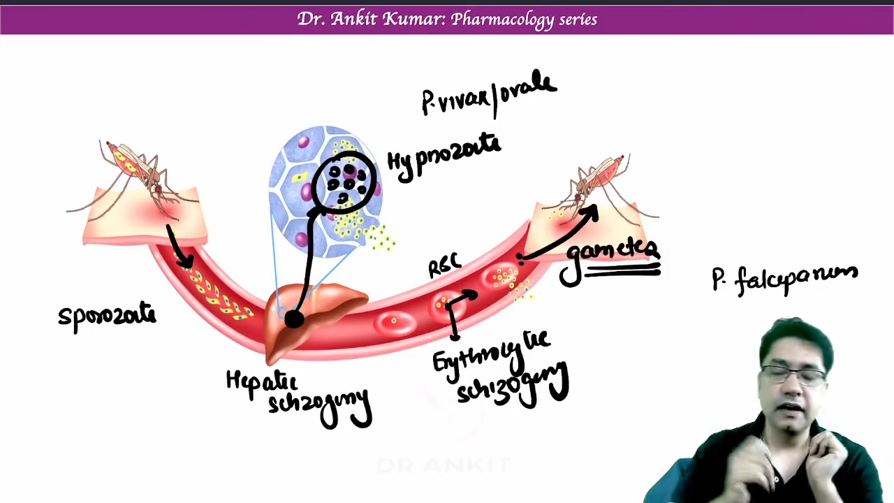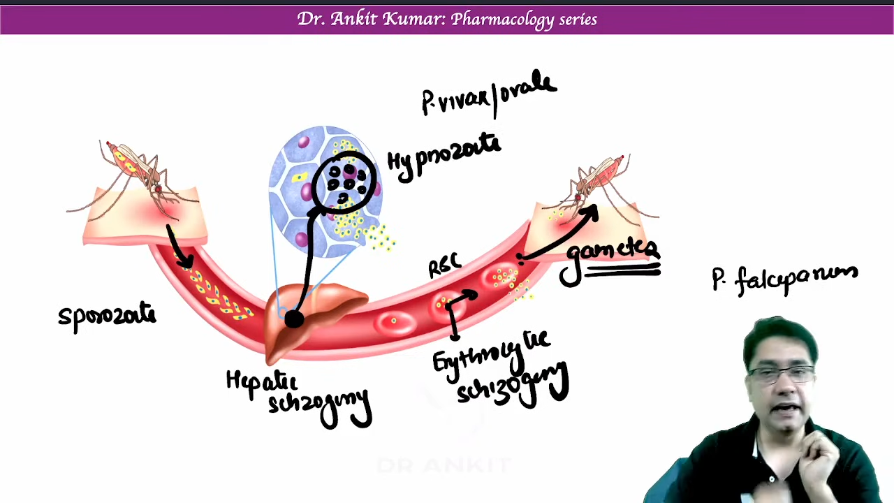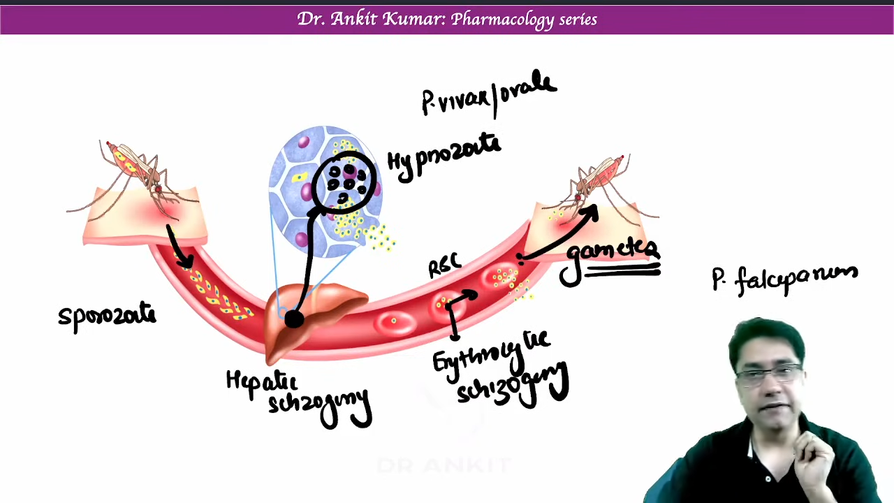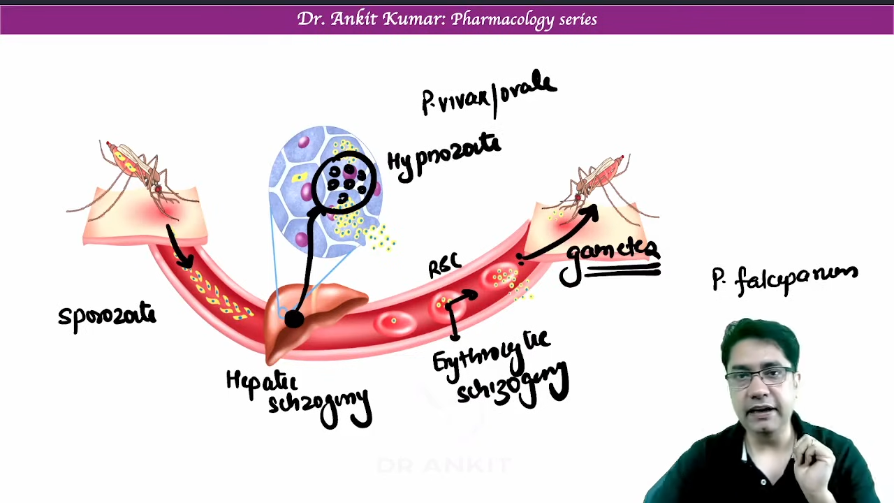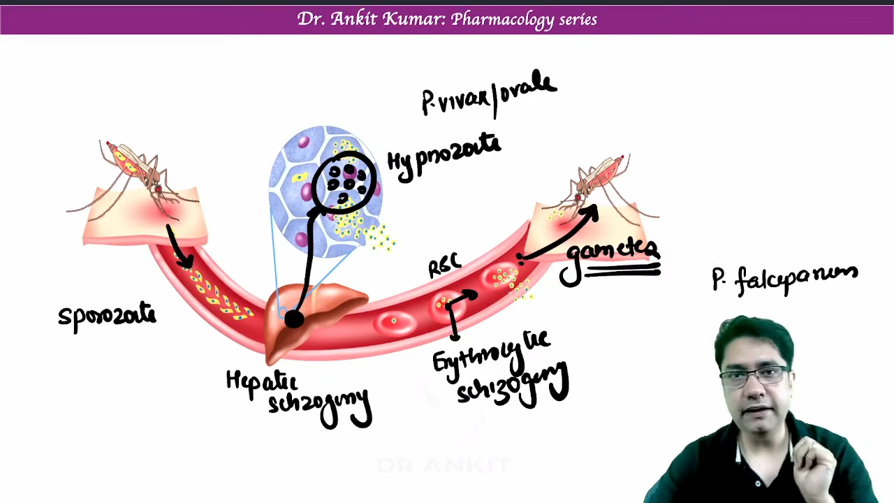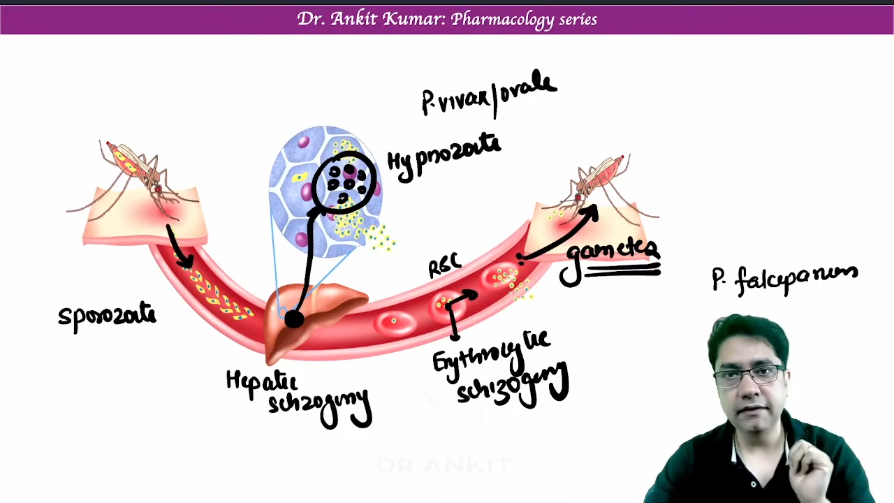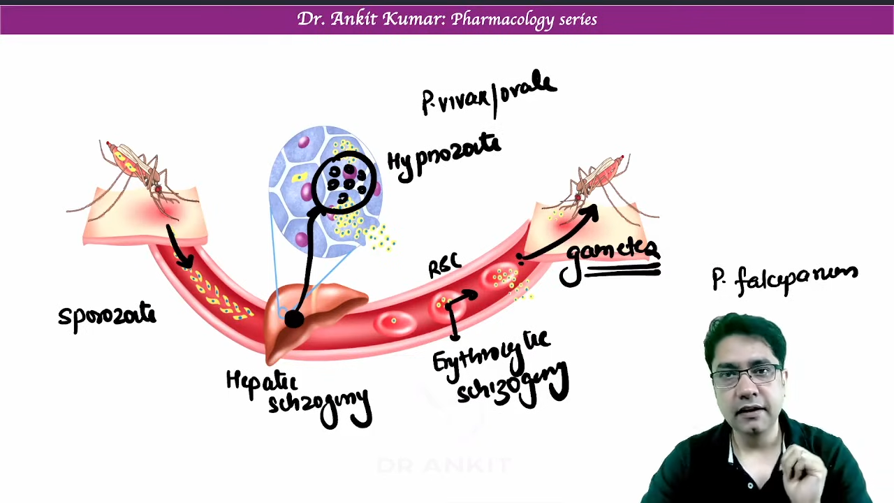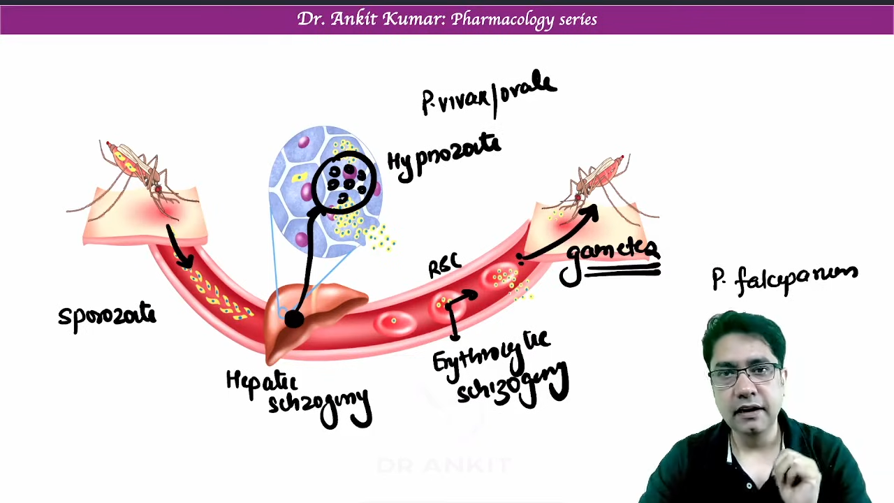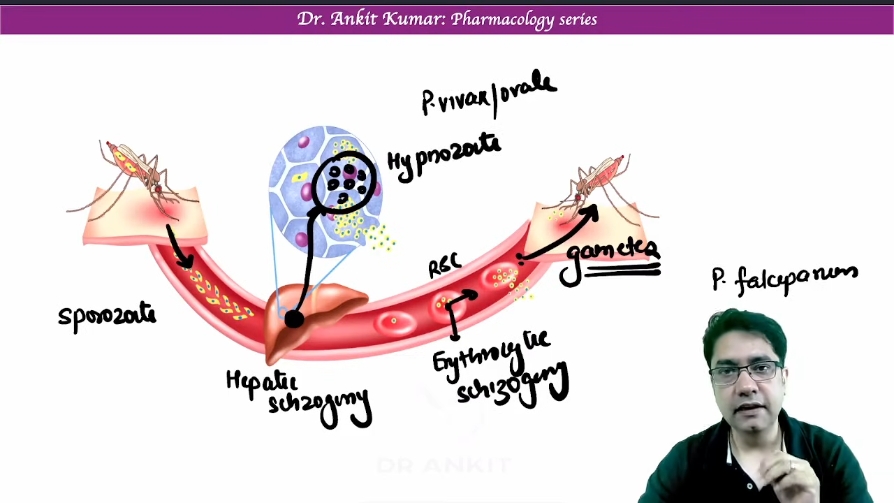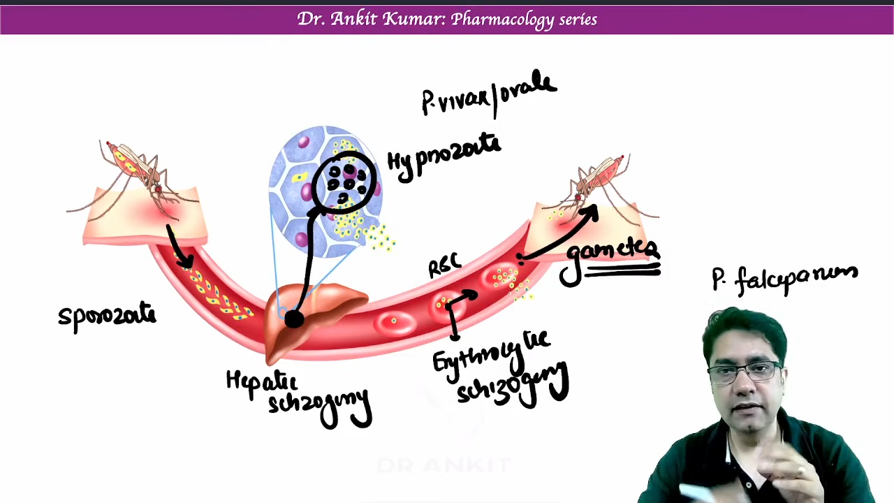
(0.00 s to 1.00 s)
Agreed?
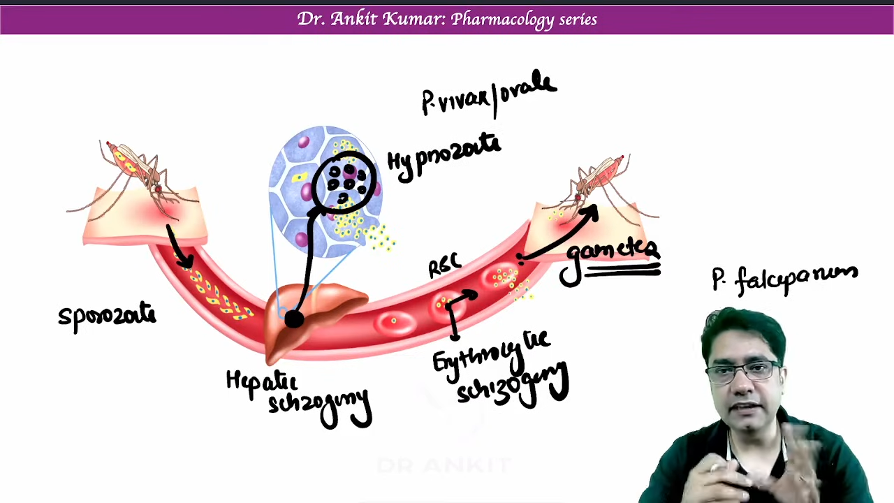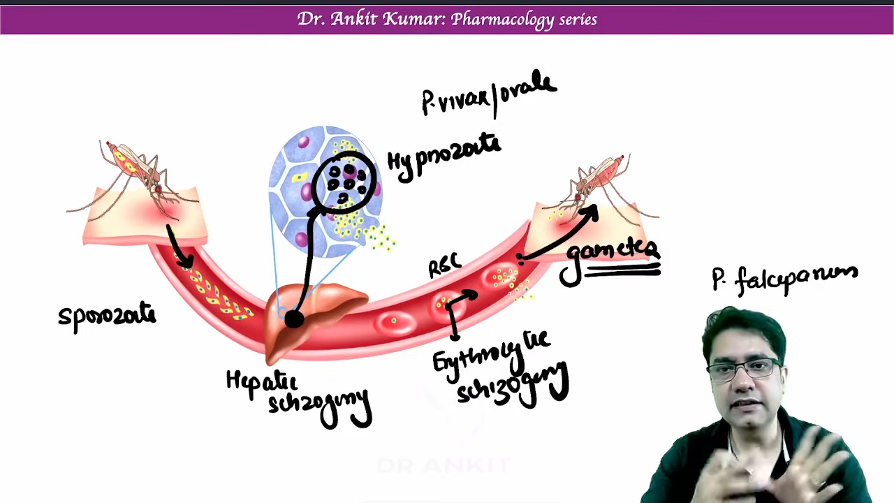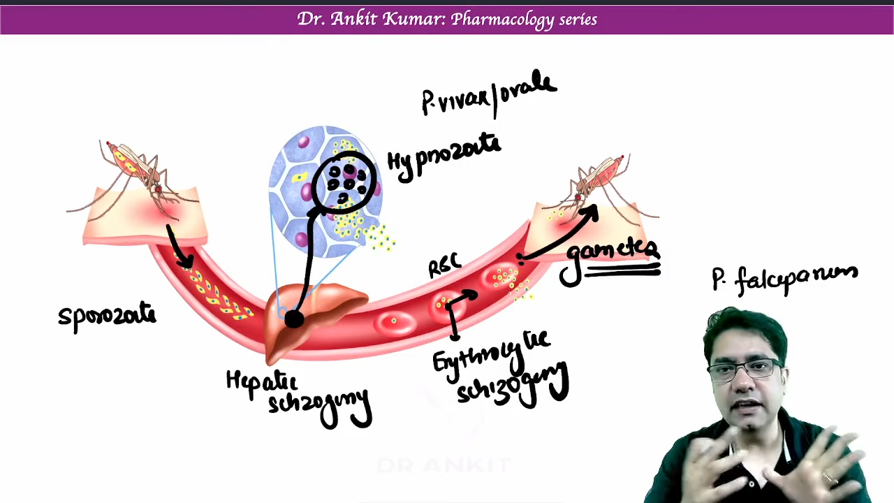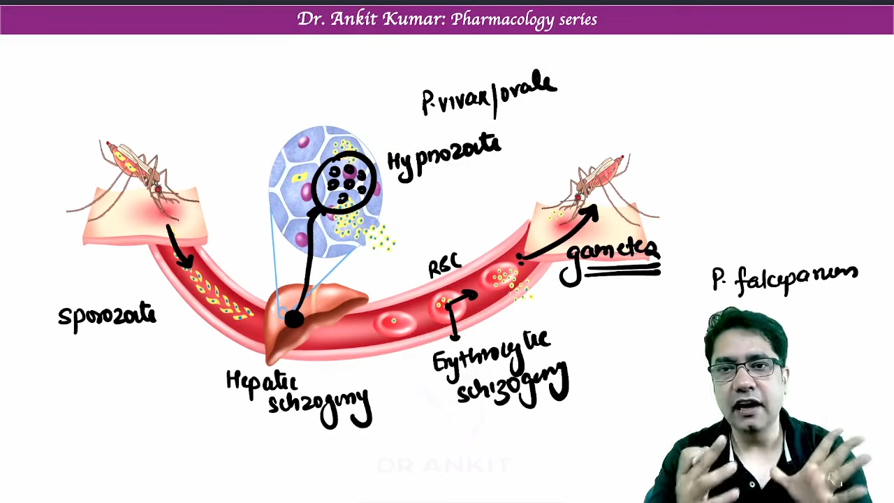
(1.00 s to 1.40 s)
Now let's see